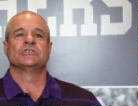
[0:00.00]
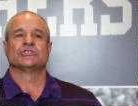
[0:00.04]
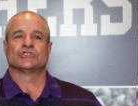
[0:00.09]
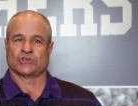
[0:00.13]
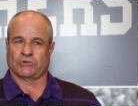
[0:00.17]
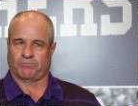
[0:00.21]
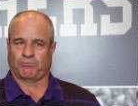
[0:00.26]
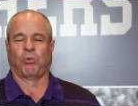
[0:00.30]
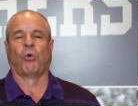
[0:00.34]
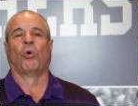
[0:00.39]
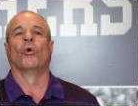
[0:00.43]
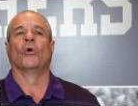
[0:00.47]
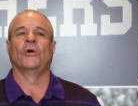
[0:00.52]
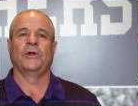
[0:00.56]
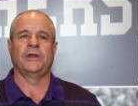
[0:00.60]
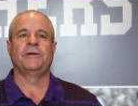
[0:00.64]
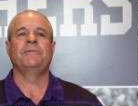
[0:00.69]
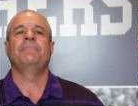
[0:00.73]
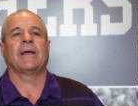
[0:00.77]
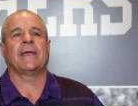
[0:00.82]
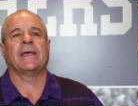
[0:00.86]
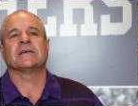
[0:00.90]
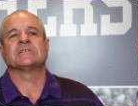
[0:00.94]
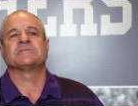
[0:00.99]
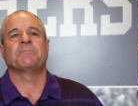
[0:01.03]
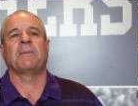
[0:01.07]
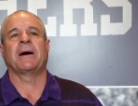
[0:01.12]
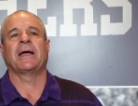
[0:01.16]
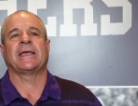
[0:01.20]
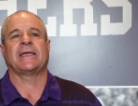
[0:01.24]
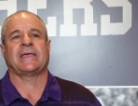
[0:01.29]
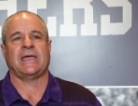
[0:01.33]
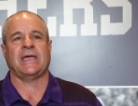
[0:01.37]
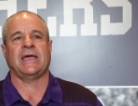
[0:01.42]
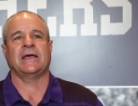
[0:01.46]
supported, I guess, my
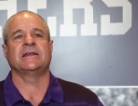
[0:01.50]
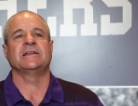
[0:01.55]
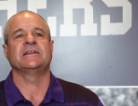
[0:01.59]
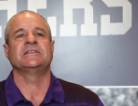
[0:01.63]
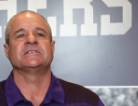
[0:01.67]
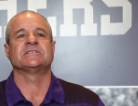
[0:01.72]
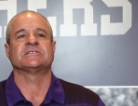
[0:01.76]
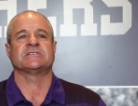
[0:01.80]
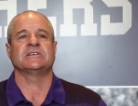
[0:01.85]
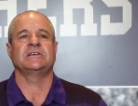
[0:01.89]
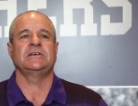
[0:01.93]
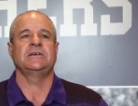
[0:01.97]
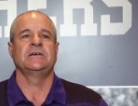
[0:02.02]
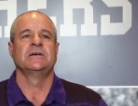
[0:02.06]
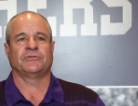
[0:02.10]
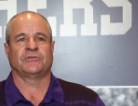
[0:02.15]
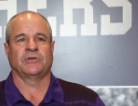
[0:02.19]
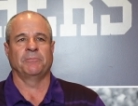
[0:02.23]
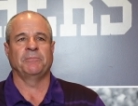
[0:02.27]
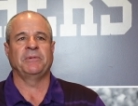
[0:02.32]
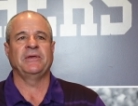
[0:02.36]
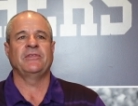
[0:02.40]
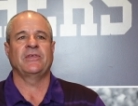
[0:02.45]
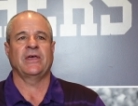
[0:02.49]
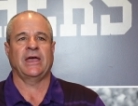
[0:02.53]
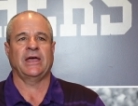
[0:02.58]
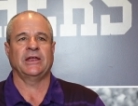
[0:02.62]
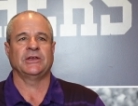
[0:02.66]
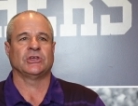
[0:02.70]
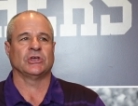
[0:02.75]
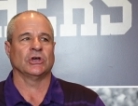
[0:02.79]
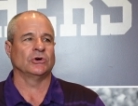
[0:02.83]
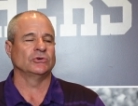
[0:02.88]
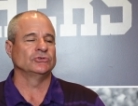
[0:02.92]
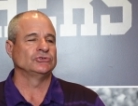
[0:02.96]
candidacy to be the
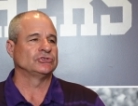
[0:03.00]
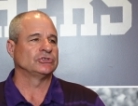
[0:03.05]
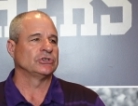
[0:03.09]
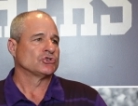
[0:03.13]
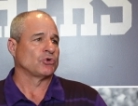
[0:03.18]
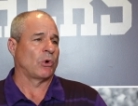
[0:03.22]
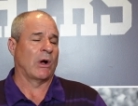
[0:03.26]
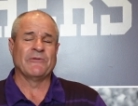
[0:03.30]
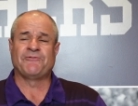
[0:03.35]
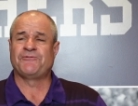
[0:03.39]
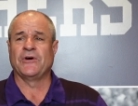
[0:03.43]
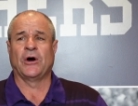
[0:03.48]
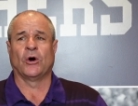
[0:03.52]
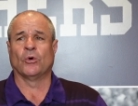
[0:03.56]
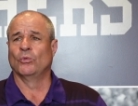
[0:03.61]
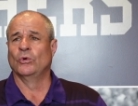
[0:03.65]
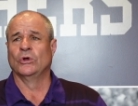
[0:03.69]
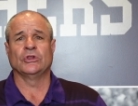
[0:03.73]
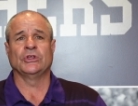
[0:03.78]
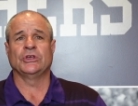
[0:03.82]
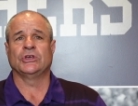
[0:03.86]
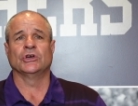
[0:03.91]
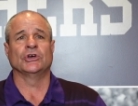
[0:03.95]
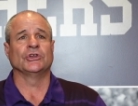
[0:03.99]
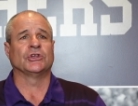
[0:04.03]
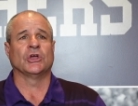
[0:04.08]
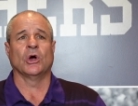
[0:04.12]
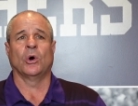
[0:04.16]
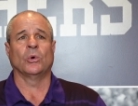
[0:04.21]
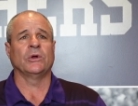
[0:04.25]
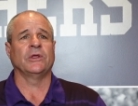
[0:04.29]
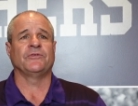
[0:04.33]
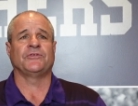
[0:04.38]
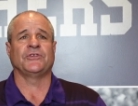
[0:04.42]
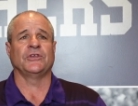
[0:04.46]
head coach. So I felt really good
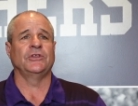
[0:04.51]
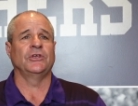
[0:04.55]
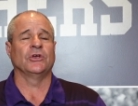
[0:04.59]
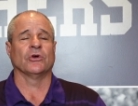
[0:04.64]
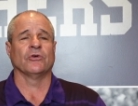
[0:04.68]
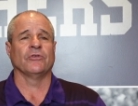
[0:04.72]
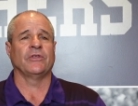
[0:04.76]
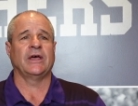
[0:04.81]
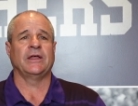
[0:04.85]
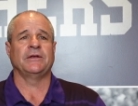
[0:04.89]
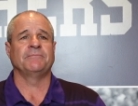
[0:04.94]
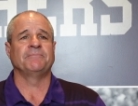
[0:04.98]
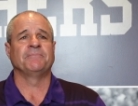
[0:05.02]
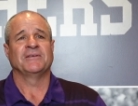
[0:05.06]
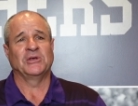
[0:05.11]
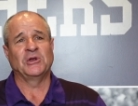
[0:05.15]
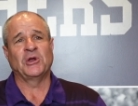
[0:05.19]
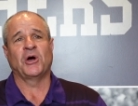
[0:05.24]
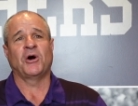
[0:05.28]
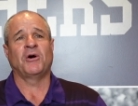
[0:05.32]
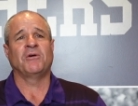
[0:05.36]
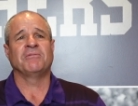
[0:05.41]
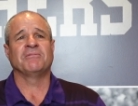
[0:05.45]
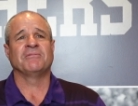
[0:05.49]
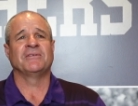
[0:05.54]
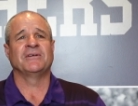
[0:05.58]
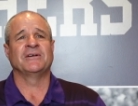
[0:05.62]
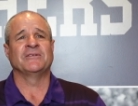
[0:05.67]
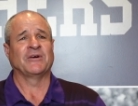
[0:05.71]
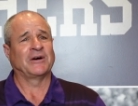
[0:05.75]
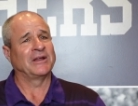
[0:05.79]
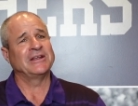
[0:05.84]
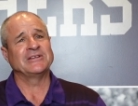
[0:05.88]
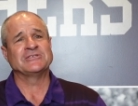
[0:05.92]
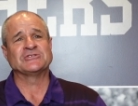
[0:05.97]
going into the year that,
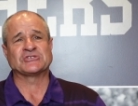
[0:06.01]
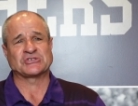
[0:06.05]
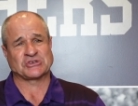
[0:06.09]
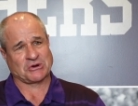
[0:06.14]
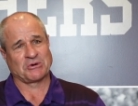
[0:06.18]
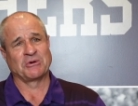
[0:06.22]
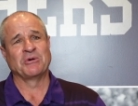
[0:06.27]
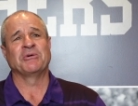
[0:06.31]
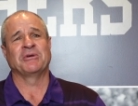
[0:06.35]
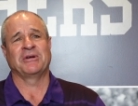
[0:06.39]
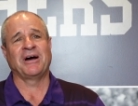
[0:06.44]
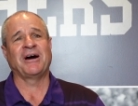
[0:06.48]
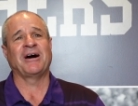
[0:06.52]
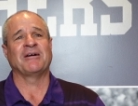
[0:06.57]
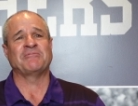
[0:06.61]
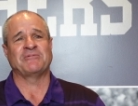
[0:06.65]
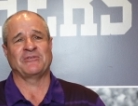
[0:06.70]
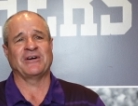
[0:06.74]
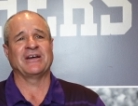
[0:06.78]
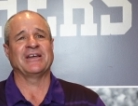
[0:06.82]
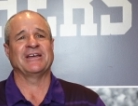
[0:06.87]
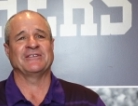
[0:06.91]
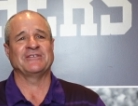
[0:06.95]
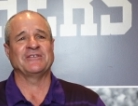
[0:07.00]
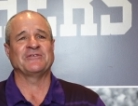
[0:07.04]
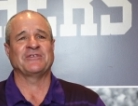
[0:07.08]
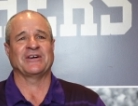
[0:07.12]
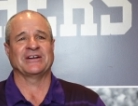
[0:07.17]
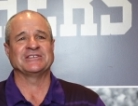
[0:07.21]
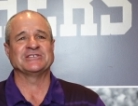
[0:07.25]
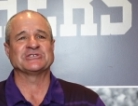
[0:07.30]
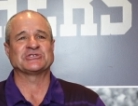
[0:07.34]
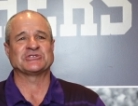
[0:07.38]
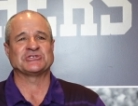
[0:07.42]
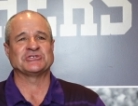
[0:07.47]
if I didn't screw it up, if I
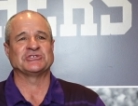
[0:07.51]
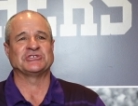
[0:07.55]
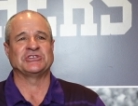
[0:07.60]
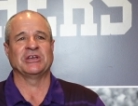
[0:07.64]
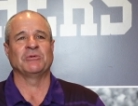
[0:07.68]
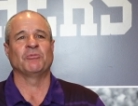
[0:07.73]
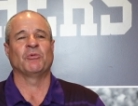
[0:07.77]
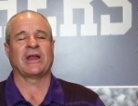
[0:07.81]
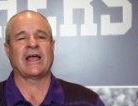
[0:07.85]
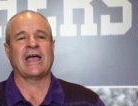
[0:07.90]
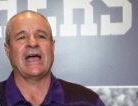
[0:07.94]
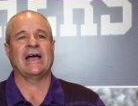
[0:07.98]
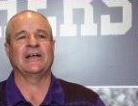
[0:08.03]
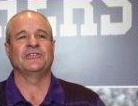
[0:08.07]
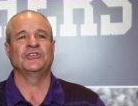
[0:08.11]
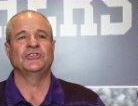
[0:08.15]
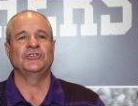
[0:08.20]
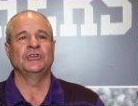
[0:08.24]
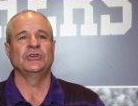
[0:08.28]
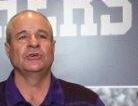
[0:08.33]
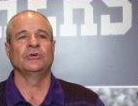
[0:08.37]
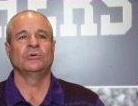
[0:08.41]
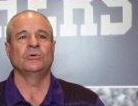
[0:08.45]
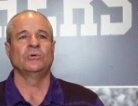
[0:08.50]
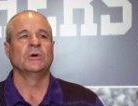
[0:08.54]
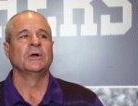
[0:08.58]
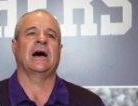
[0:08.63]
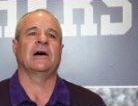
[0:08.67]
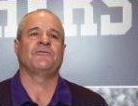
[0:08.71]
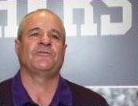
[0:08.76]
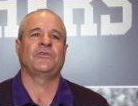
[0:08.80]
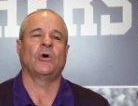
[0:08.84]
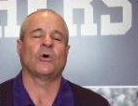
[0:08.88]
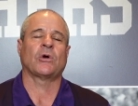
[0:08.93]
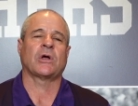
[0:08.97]
just did what I had to do, I
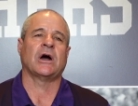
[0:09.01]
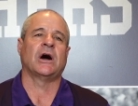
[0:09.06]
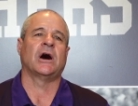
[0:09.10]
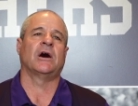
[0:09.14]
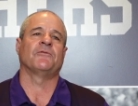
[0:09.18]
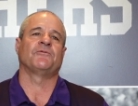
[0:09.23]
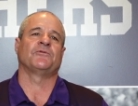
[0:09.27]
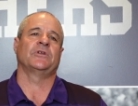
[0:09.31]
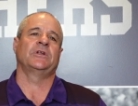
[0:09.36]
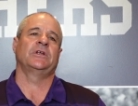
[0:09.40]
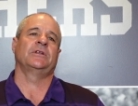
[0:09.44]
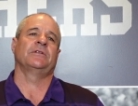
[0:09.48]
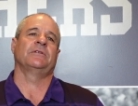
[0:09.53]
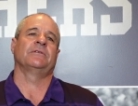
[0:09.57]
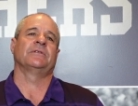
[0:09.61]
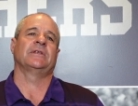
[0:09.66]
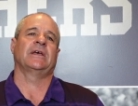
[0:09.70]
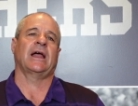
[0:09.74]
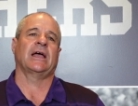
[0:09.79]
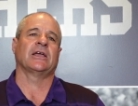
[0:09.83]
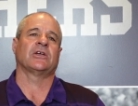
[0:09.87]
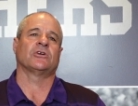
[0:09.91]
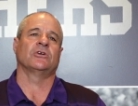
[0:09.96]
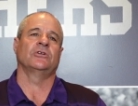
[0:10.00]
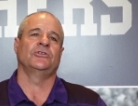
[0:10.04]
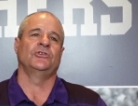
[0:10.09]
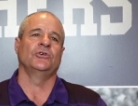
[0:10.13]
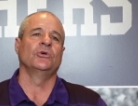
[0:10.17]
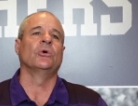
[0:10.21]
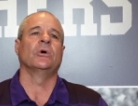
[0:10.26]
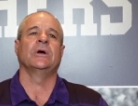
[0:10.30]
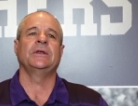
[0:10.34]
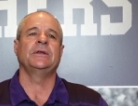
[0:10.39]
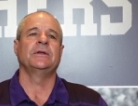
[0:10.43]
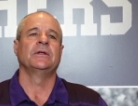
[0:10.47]
felt confident that I could
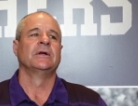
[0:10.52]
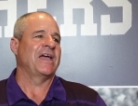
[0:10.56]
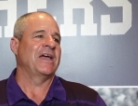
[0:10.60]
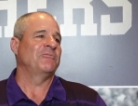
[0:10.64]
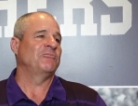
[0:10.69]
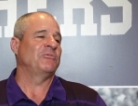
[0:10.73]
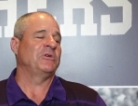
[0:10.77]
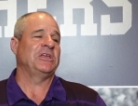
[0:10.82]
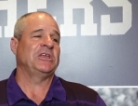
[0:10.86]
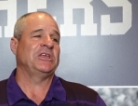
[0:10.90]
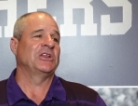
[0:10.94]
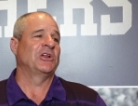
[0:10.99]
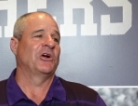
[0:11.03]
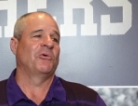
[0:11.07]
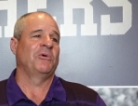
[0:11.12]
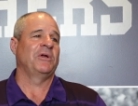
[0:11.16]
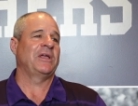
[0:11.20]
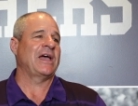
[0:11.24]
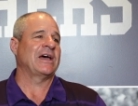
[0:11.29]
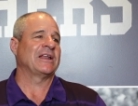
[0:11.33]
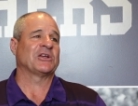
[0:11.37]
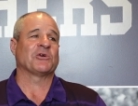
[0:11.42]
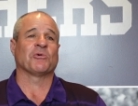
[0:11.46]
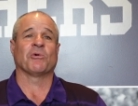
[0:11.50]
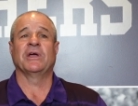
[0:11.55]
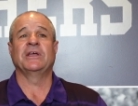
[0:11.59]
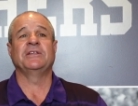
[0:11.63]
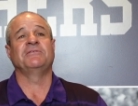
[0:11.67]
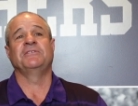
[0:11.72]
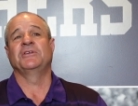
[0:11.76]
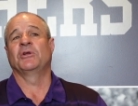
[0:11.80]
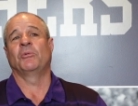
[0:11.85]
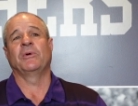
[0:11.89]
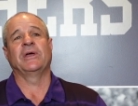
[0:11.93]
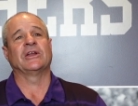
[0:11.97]
do it. And we had a
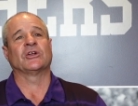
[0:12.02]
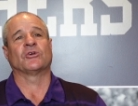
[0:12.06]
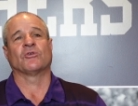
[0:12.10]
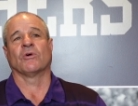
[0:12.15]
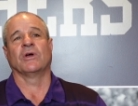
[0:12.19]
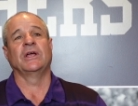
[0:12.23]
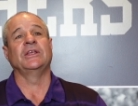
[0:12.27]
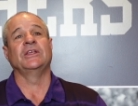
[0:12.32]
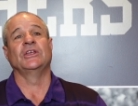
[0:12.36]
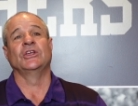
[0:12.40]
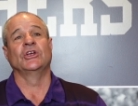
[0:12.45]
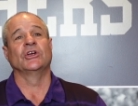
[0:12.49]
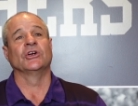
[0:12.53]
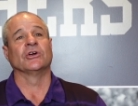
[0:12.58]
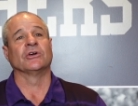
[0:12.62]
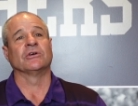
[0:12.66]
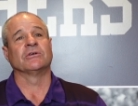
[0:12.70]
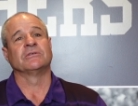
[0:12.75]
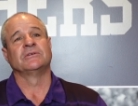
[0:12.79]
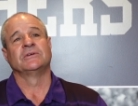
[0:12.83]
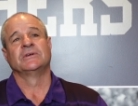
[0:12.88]
great, great year.